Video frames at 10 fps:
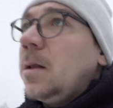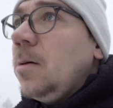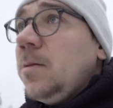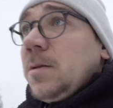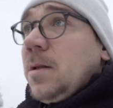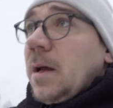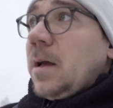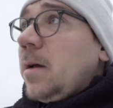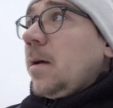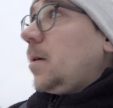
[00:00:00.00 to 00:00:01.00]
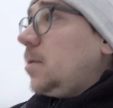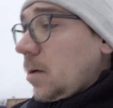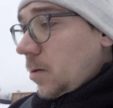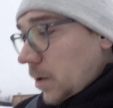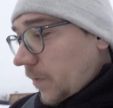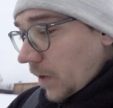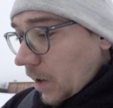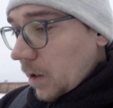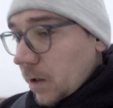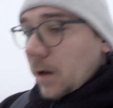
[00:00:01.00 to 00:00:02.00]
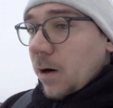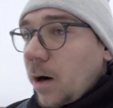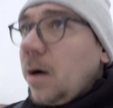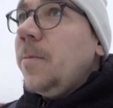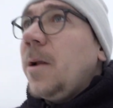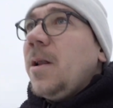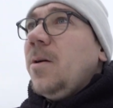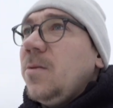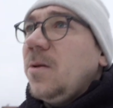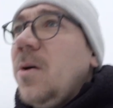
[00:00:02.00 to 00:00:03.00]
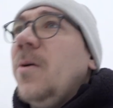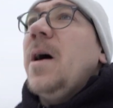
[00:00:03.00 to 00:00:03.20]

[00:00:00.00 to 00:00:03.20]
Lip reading: Looks like I actually could have taken the car, but I don't know